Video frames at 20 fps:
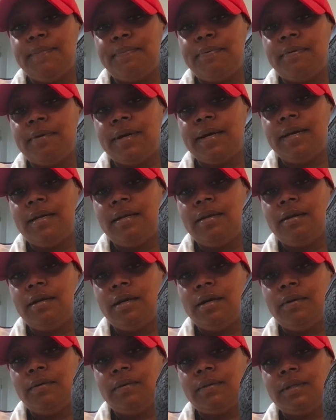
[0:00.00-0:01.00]
print,
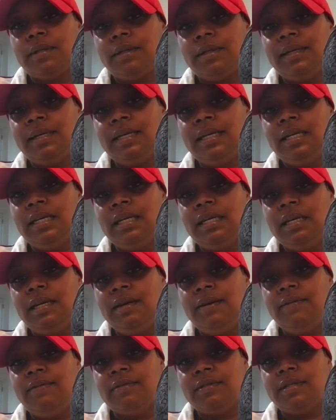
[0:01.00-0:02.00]
the
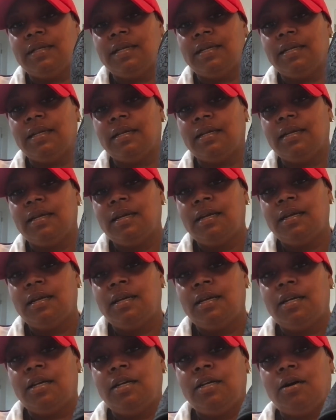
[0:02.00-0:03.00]
leaves and,
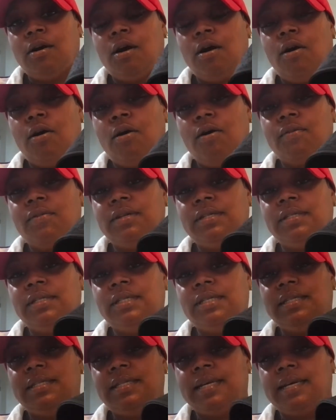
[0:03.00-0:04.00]
all the
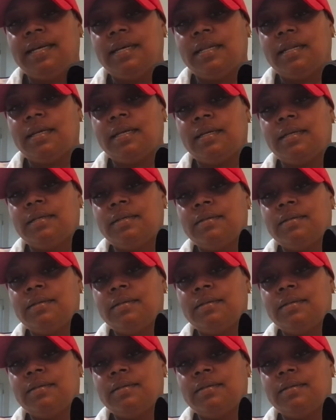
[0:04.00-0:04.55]
detailing